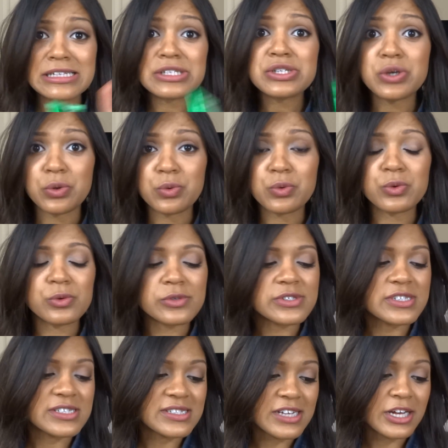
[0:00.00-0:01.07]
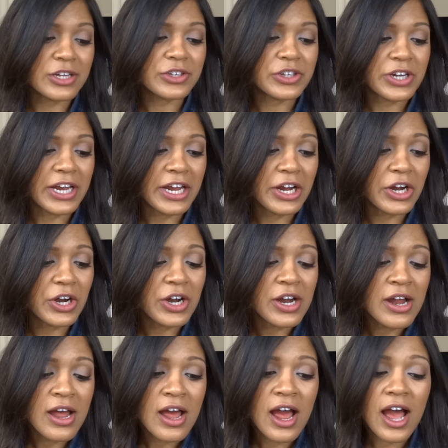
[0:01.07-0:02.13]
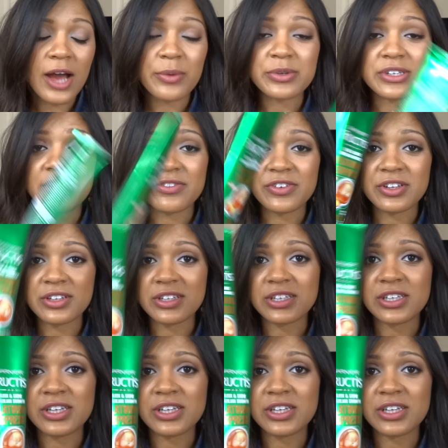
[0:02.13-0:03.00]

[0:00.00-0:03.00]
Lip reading: tools to style your hair, I would definitely